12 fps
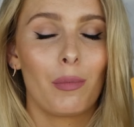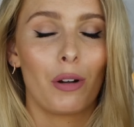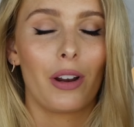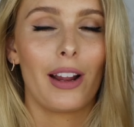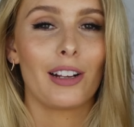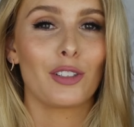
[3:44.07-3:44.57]
the
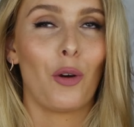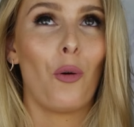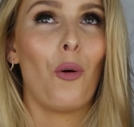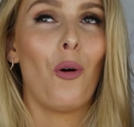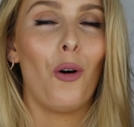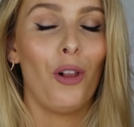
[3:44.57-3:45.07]
product
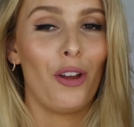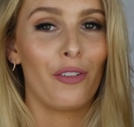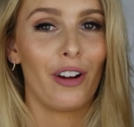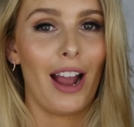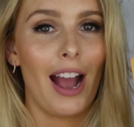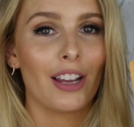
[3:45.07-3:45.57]
all
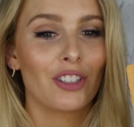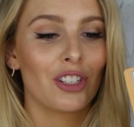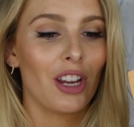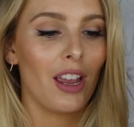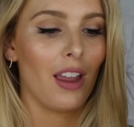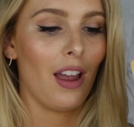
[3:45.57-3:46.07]
over Ash.